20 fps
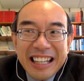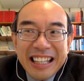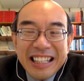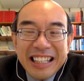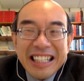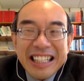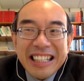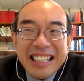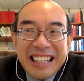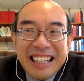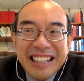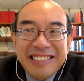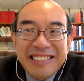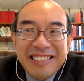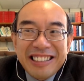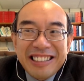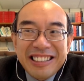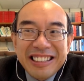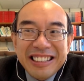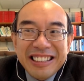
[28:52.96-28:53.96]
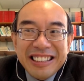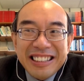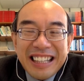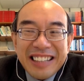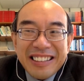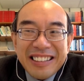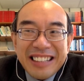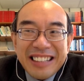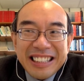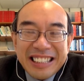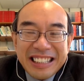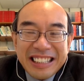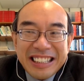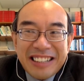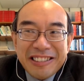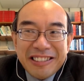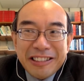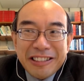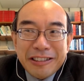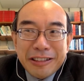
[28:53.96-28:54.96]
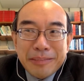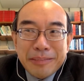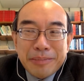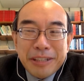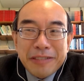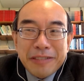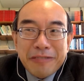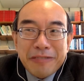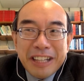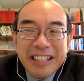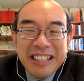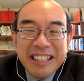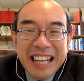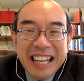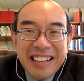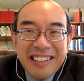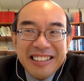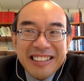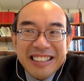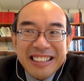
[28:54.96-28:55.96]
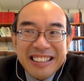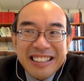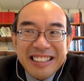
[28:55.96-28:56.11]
in a country like say Saudi Arabia, where you cannot